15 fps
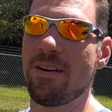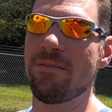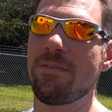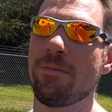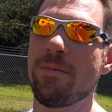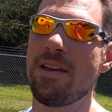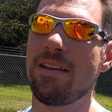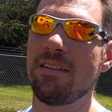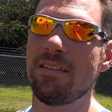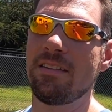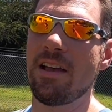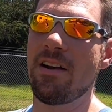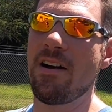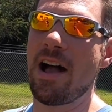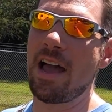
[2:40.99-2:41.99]
fun for me.
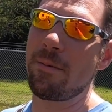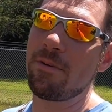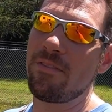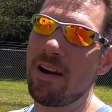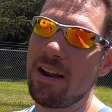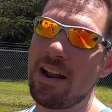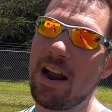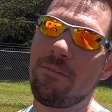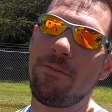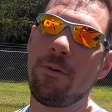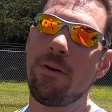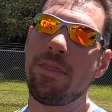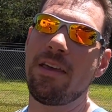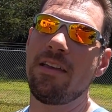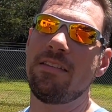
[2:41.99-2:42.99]
So I gotta be very careful
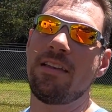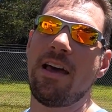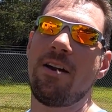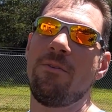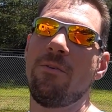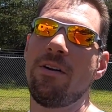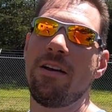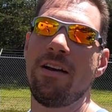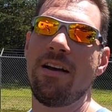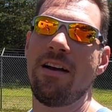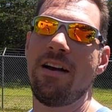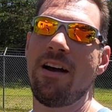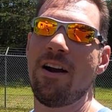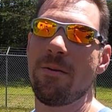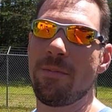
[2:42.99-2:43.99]
with this. I don't
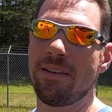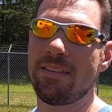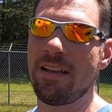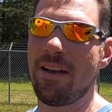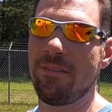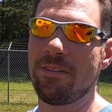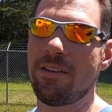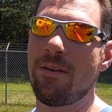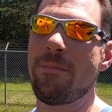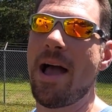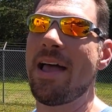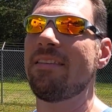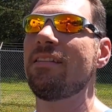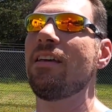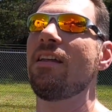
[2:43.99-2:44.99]
wanna hurt myself. So
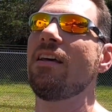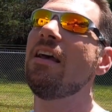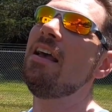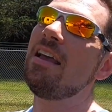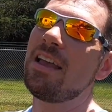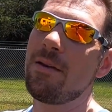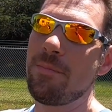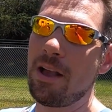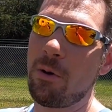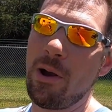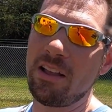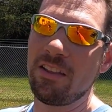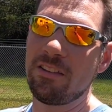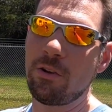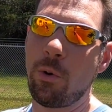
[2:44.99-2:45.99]
Matt's gonna give me a
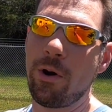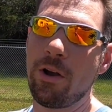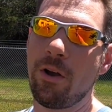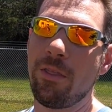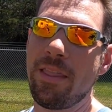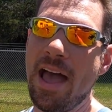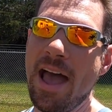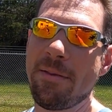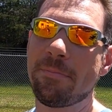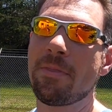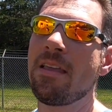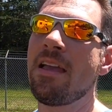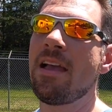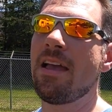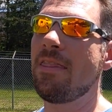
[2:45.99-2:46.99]
quick tutorial on that.
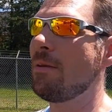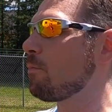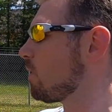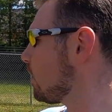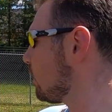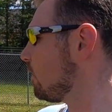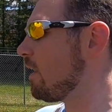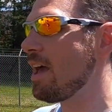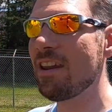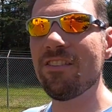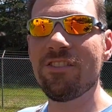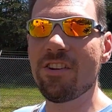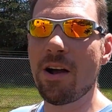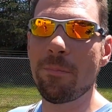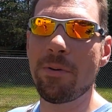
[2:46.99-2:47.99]
And then we're gonna go ahead and
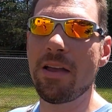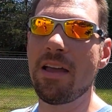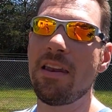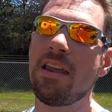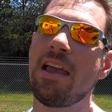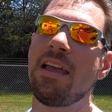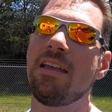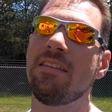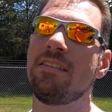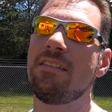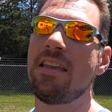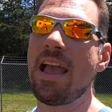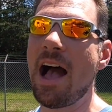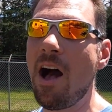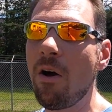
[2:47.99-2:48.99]
jump in and
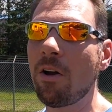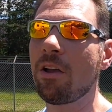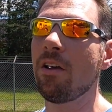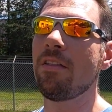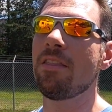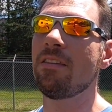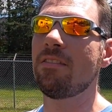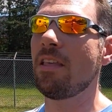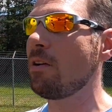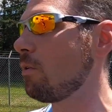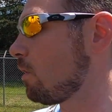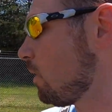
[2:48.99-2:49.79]
see how good this thing will